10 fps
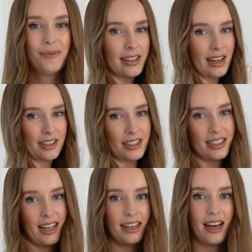Yeah, and other than
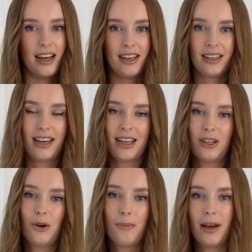that, I again
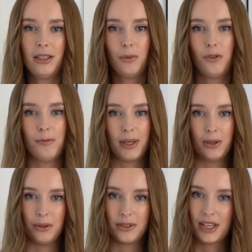combined it with my
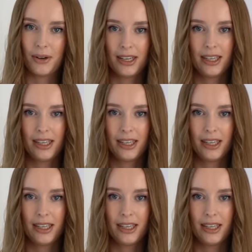golden Zara